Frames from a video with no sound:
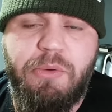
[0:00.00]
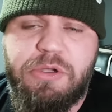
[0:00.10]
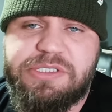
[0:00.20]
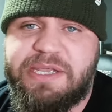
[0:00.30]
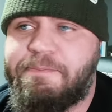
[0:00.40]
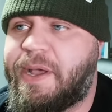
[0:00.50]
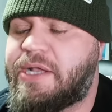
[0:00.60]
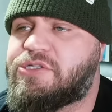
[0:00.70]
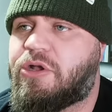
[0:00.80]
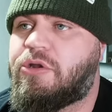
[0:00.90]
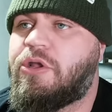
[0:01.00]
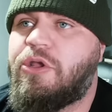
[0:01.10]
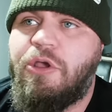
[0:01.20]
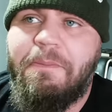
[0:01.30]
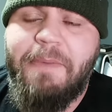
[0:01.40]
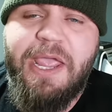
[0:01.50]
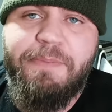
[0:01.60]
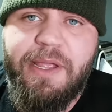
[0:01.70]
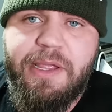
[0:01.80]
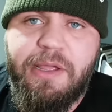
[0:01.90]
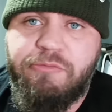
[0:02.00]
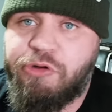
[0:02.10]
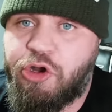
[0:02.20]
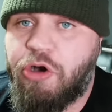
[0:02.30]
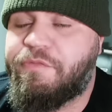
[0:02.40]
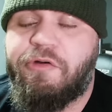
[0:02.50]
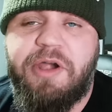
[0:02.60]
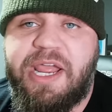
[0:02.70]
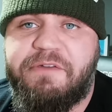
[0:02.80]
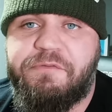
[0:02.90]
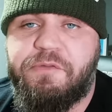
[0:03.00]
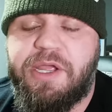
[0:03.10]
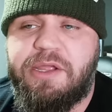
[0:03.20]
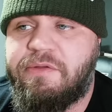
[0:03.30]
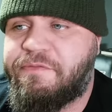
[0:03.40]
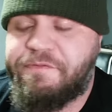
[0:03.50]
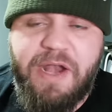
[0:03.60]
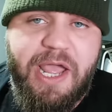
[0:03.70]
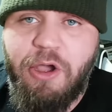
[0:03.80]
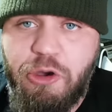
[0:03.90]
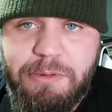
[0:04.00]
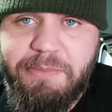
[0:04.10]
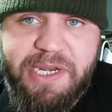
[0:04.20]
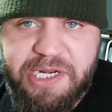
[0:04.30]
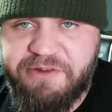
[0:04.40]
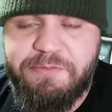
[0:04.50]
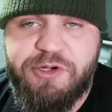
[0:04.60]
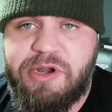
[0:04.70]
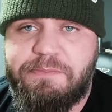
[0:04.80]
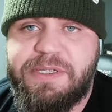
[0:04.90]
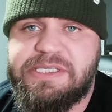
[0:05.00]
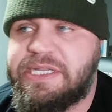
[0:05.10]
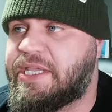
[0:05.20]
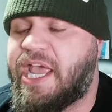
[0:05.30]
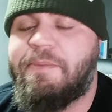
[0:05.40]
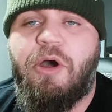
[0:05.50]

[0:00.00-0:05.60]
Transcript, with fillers: What's the impact on maybe recovery if we fly home immediately from a Champions League game?